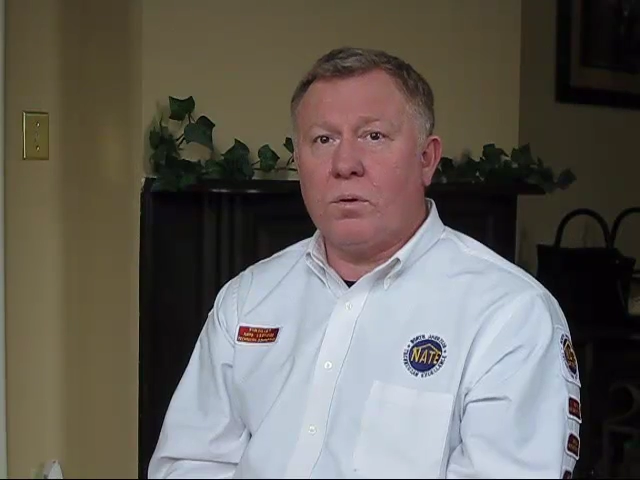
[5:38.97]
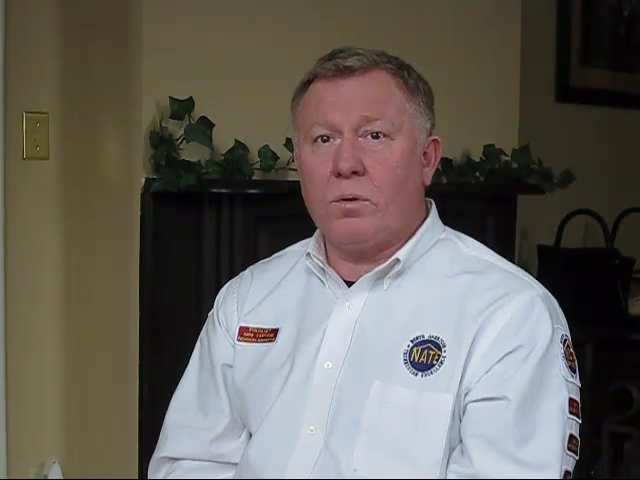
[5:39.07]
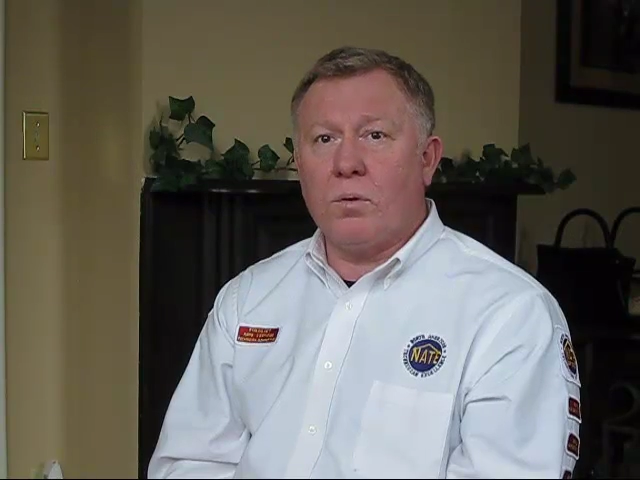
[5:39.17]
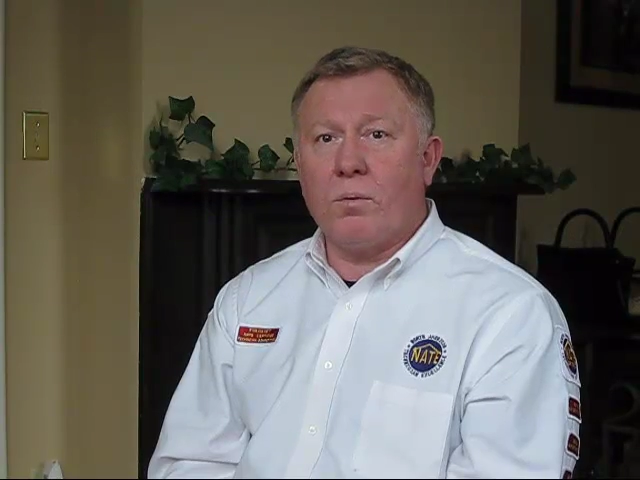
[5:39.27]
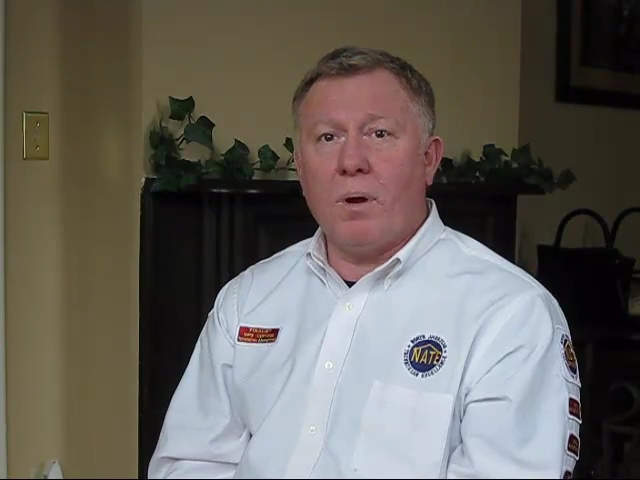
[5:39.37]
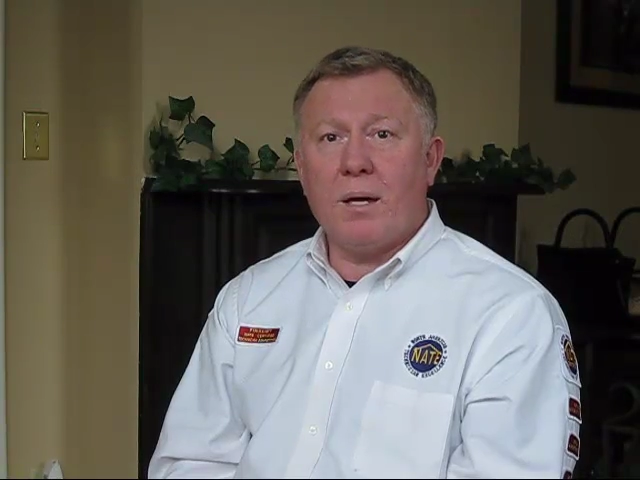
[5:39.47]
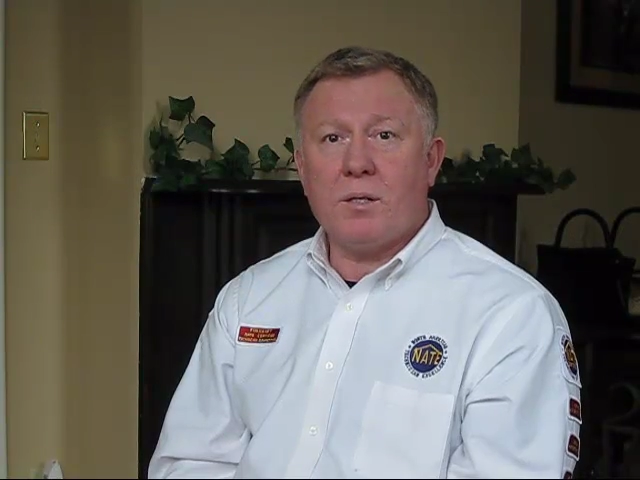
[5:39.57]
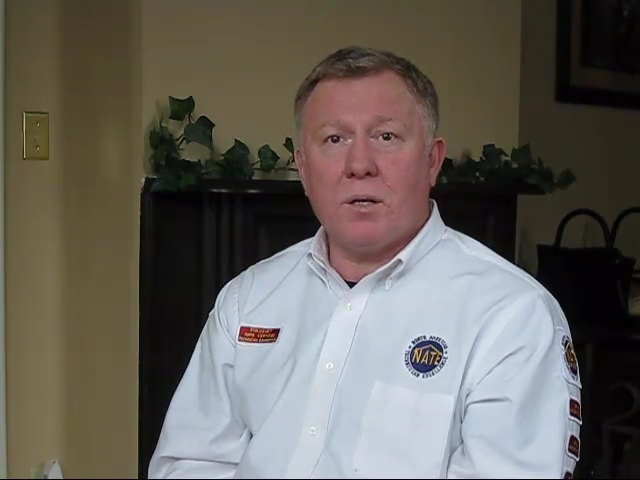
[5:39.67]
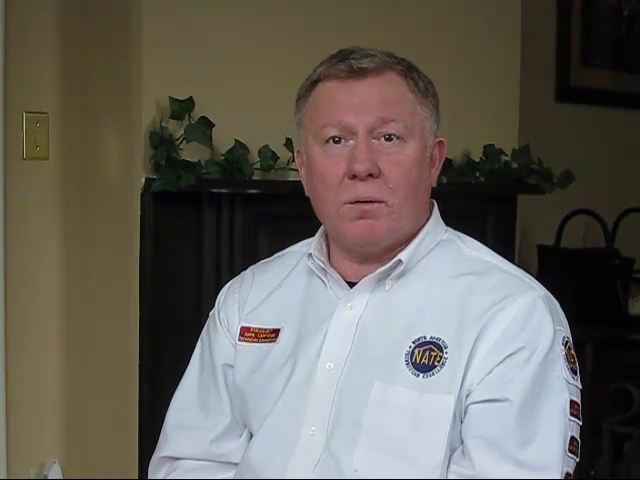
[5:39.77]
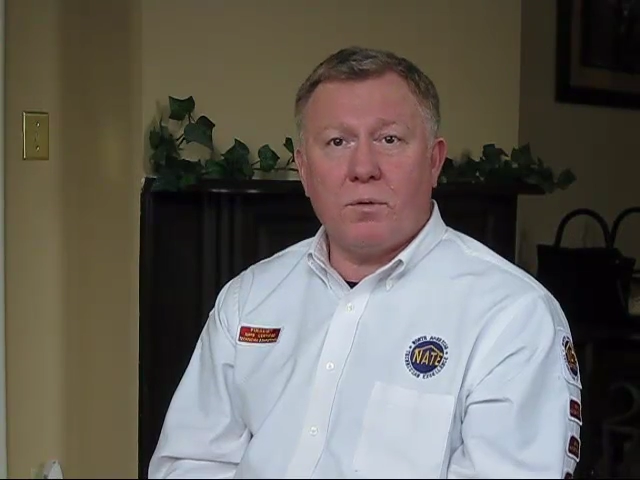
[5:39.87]
the
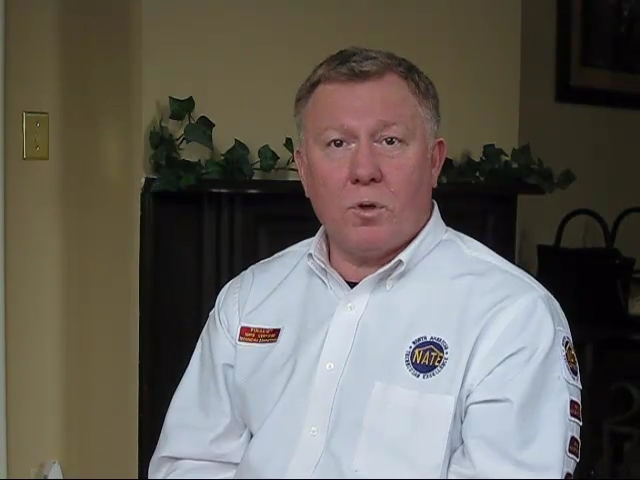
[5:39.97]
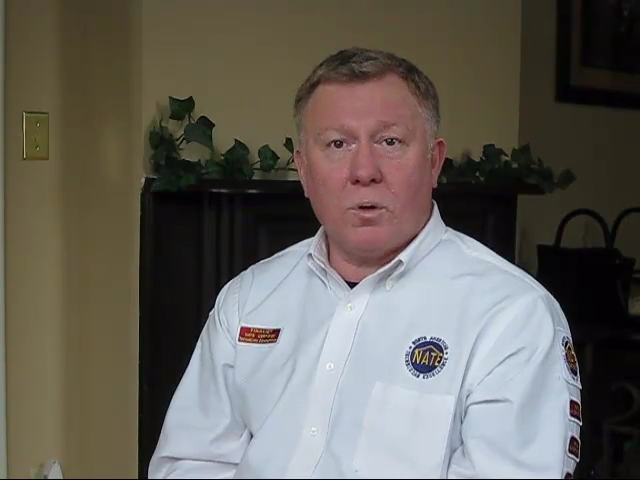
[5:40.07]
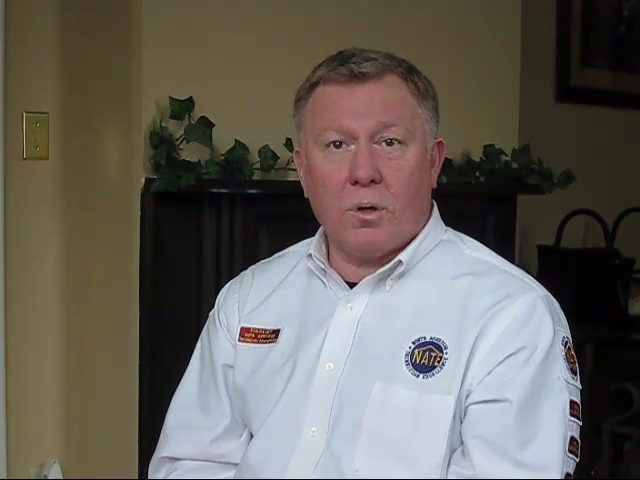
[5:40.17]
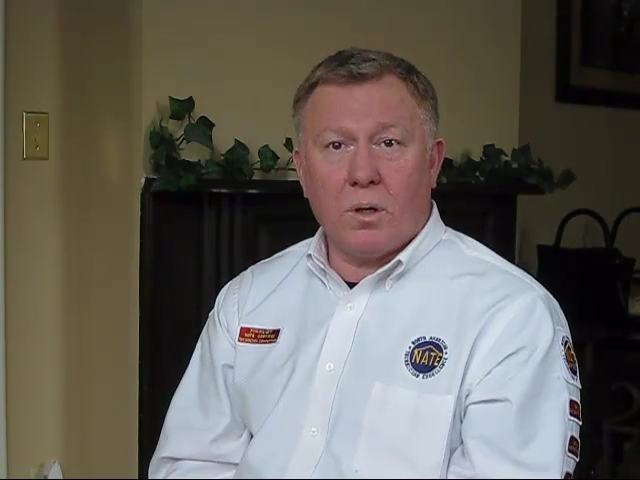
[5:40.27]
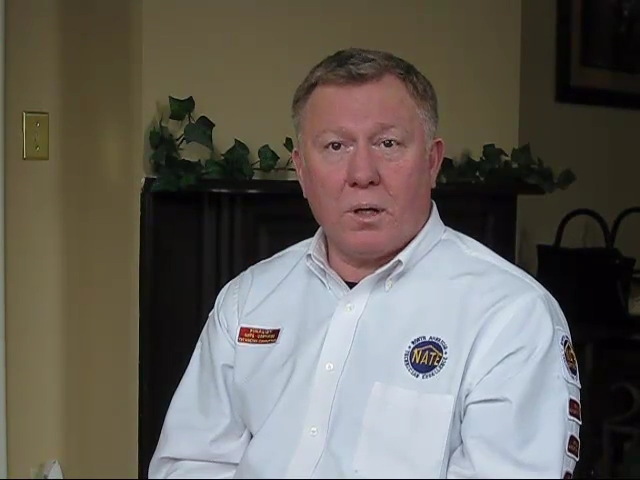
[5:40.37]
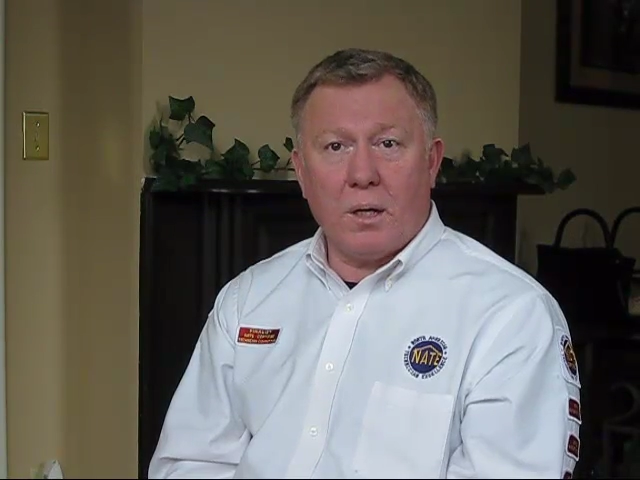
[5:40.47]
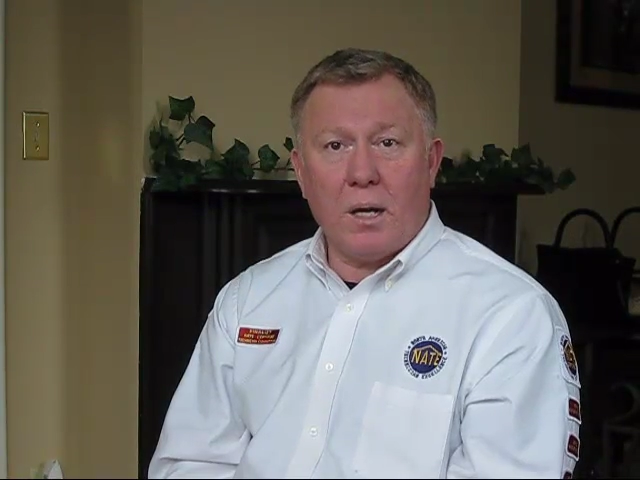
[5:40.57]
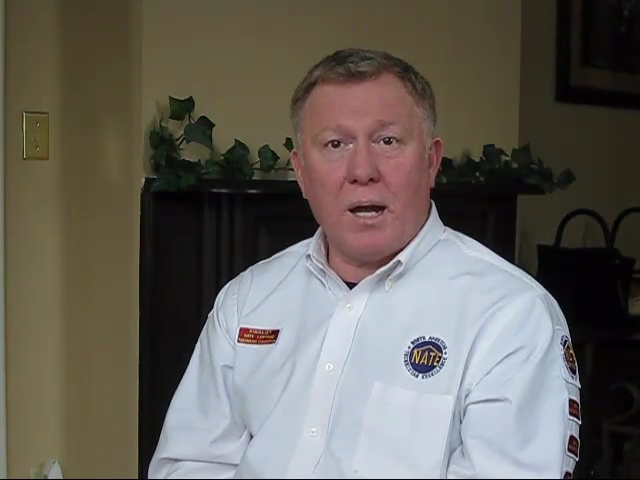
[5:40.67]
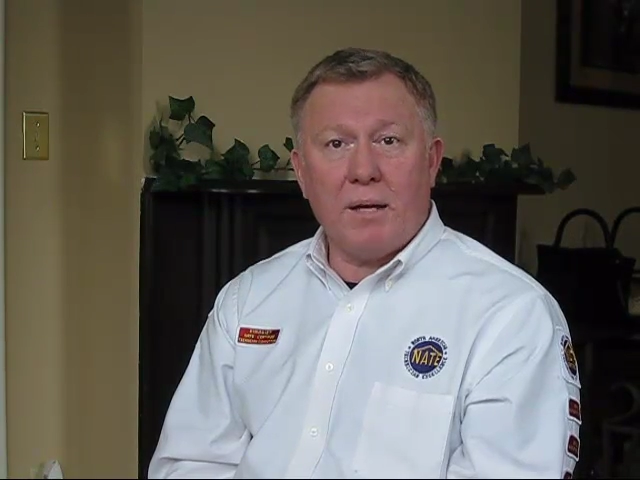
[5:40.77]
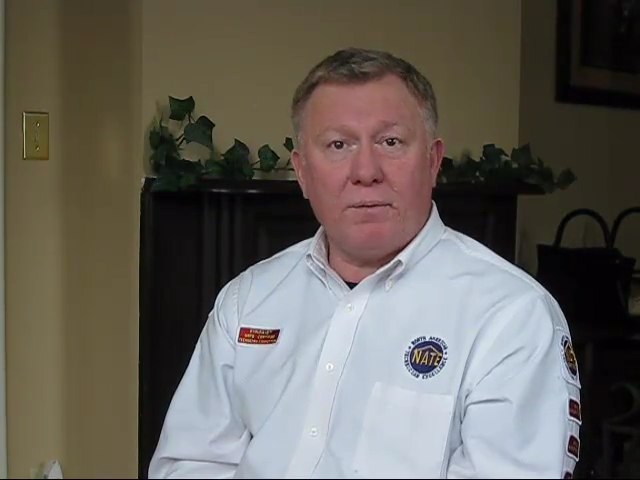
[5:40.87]
rest of your
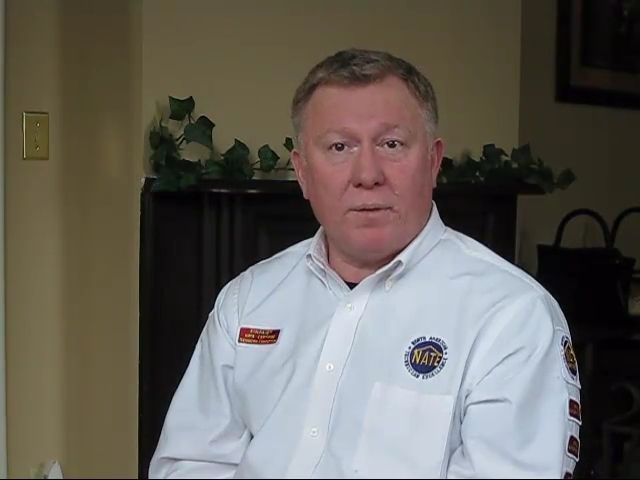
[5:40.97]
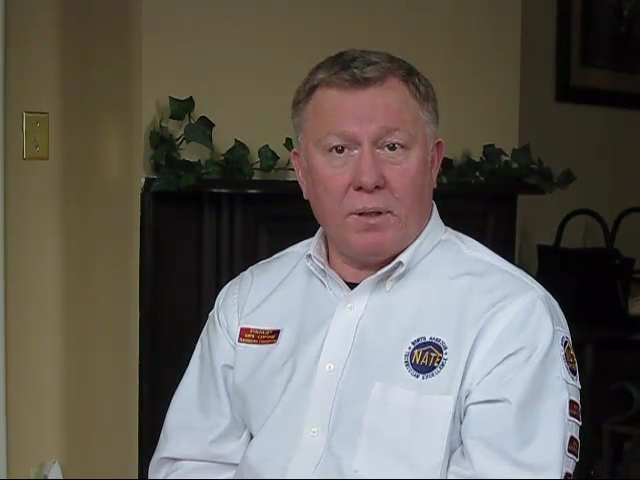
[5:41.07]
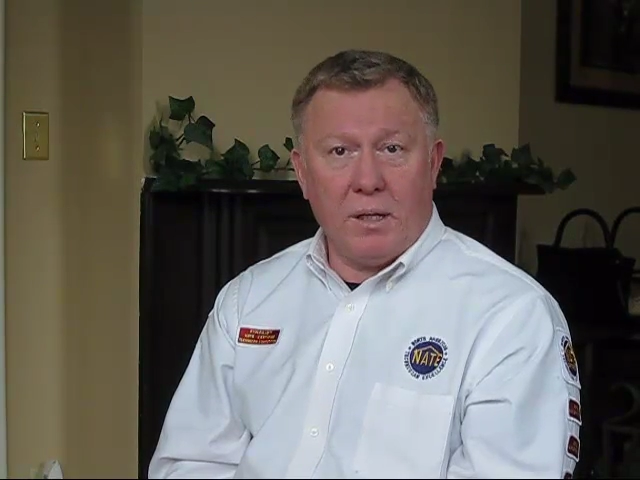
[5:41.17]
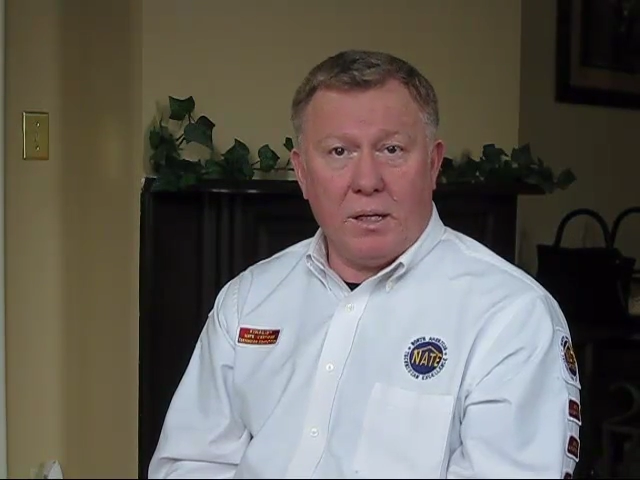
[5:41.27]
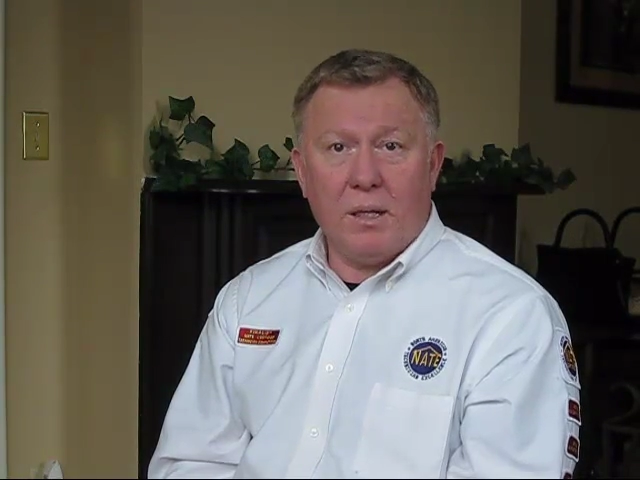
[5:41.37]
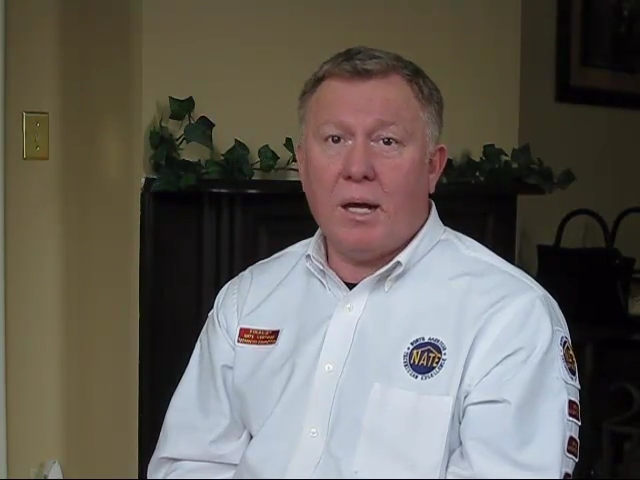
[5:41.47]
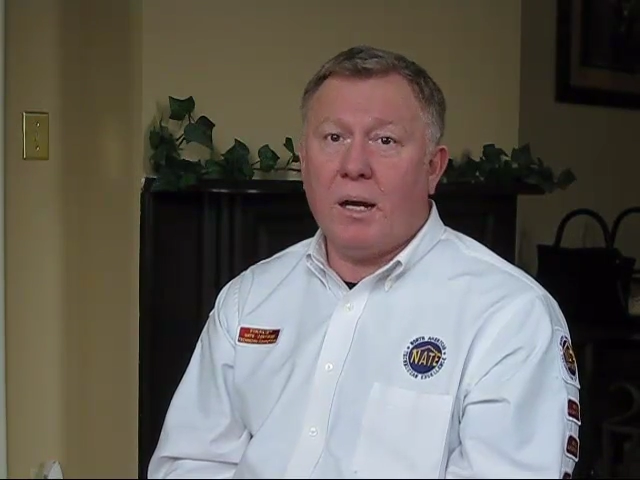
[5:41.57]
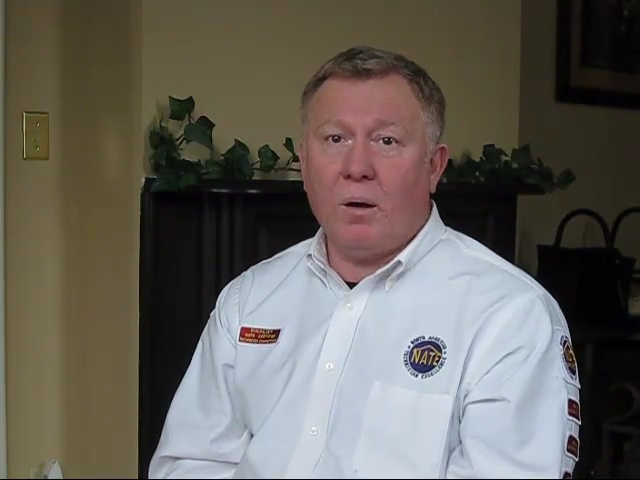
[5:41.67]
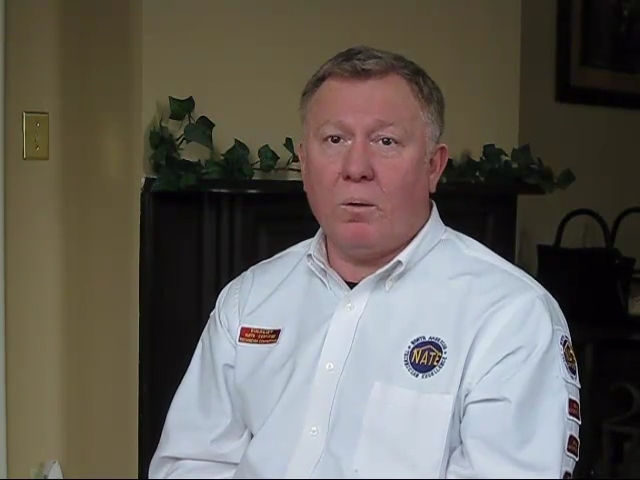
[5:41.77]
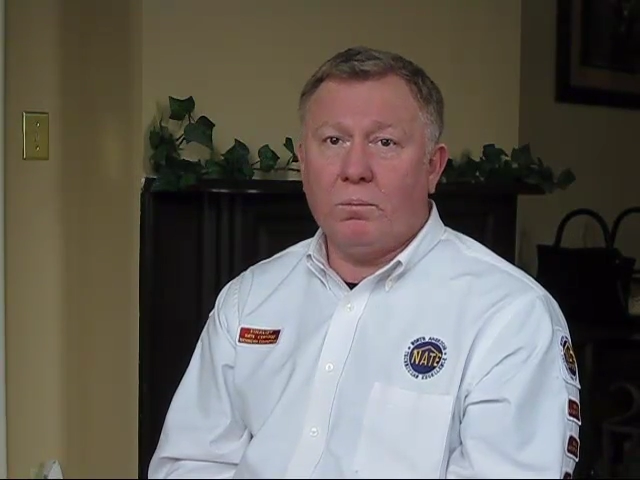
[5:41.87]
life in
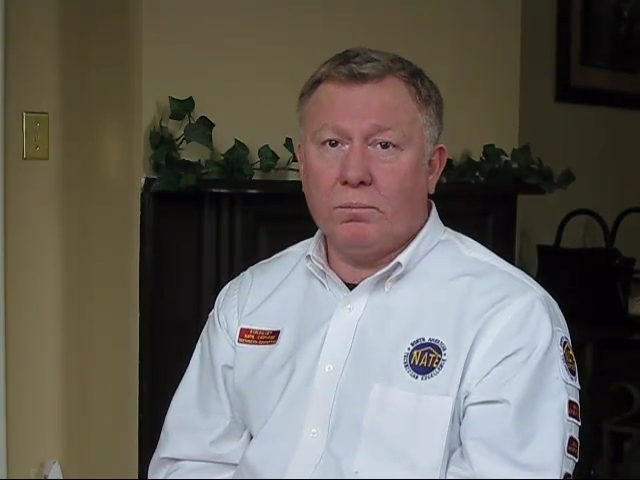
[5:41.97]
that home.